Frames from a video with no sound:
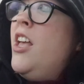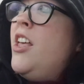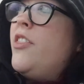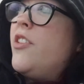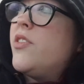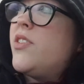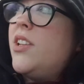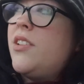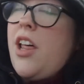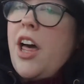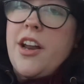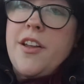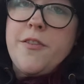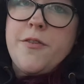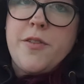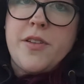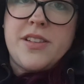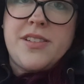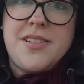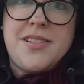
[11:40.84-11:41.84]
There's a lot
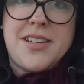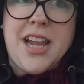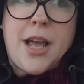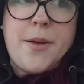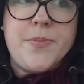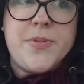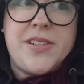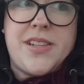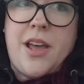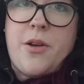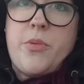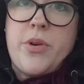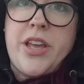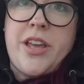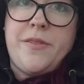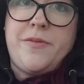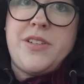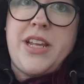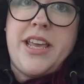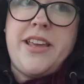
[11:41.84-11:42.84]
of steps that we
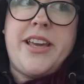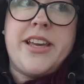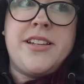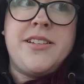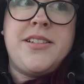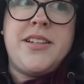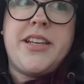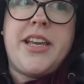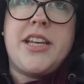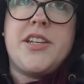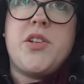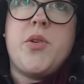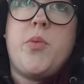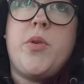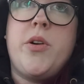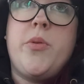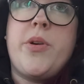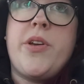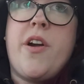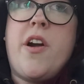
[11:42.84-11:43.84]
have taken to get to
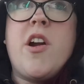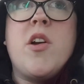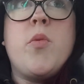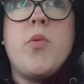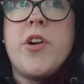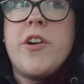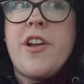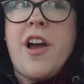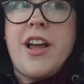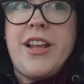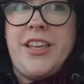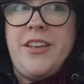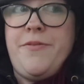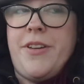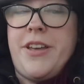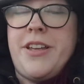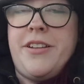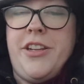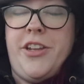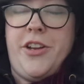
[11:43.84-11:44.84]
where we are, and we're not
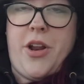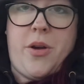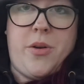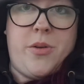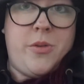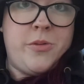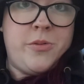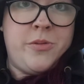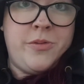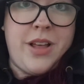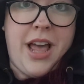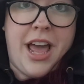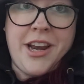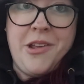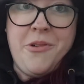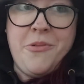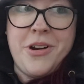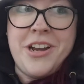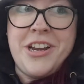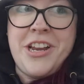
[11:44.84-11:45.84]
even, you know,
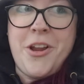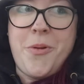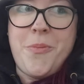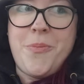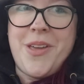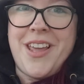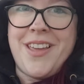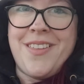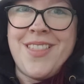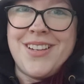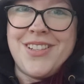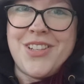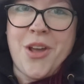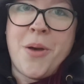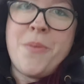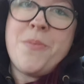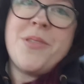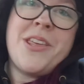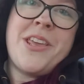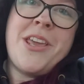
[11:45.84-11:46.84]
anywhere near being the
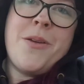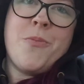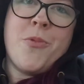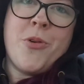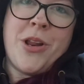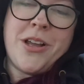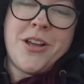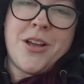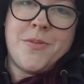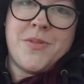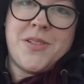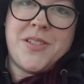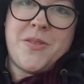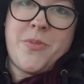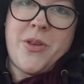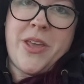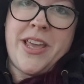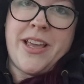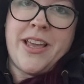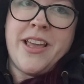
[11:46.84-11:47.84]
top of the heap when it comes to
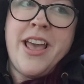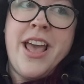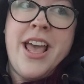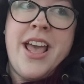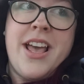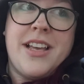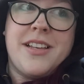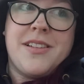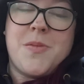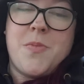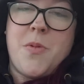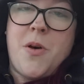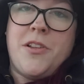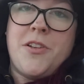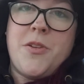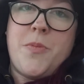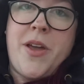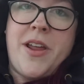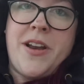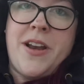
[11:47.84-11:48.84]
being a small
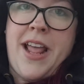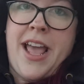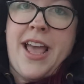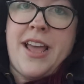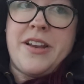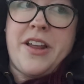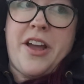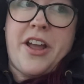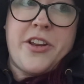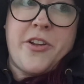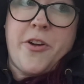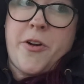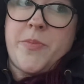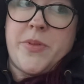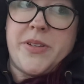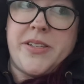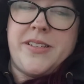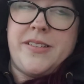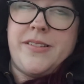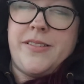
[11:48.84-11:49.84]
independent hand-dyed yarn
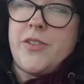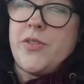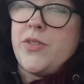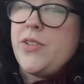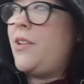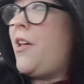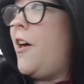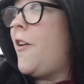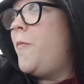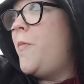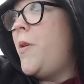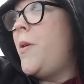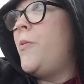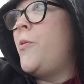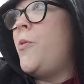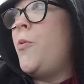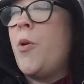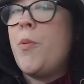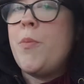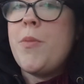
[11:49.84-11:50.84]
business. There's a lot of
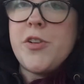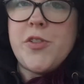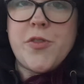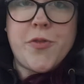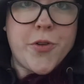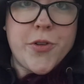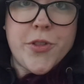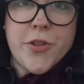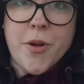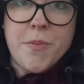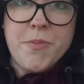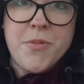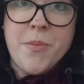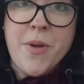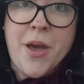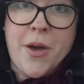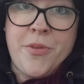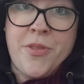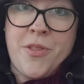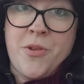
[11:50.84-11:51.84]
people who are much further up the
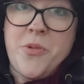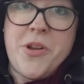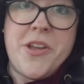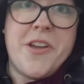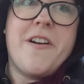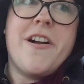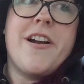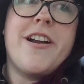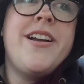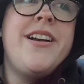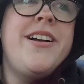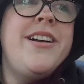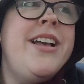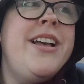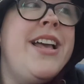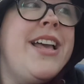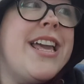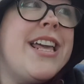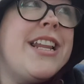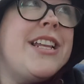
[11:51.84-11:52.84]
mountain than we are.
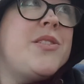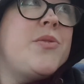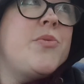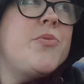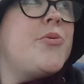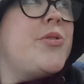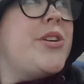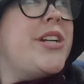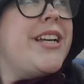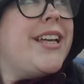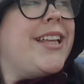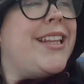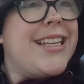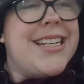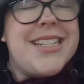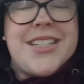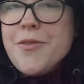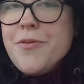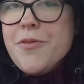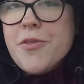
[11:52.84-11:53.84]
It is
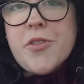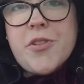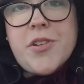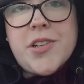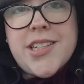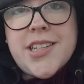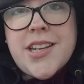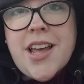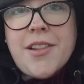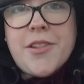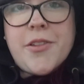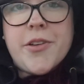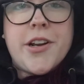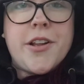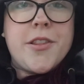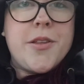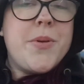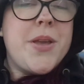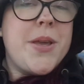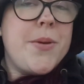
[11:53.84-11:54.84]
really difficult to not look at
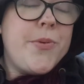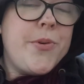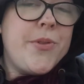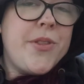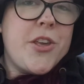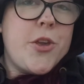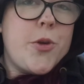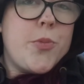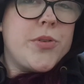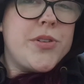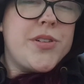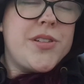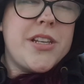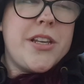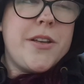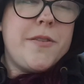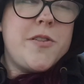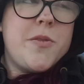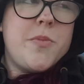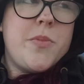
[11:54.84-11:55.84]
other people that you
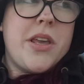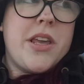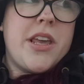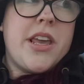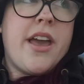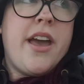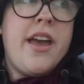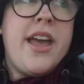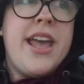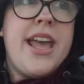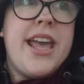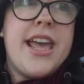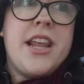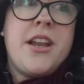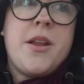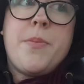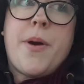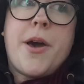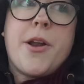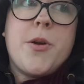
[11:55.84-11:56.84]
perceive to be
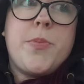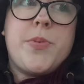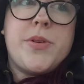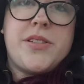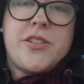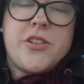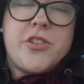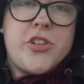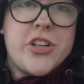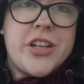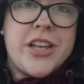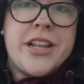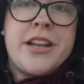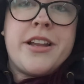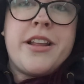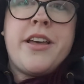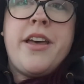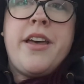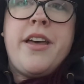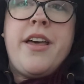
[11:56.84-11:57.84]
in a better
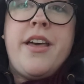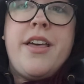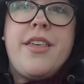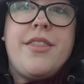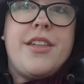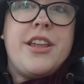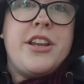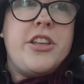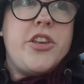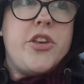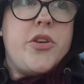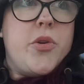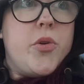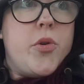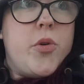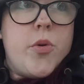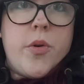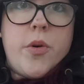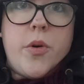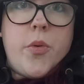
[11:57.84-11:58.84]
position than
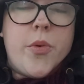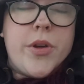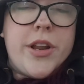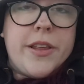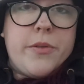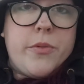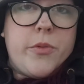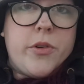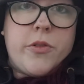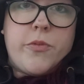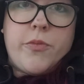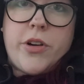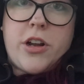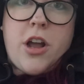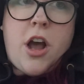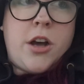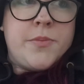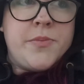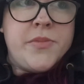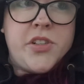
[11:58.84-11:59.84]
you when it
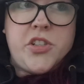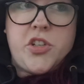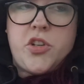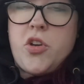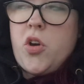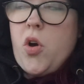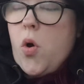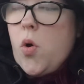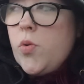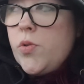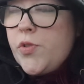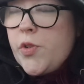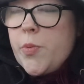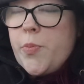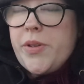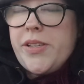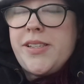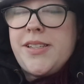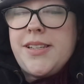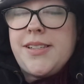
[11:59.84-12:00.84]
comes to goals or
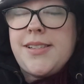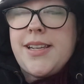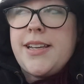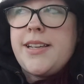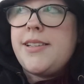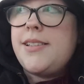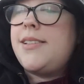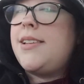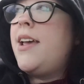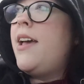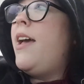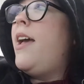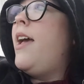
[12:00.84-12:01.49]
businesses,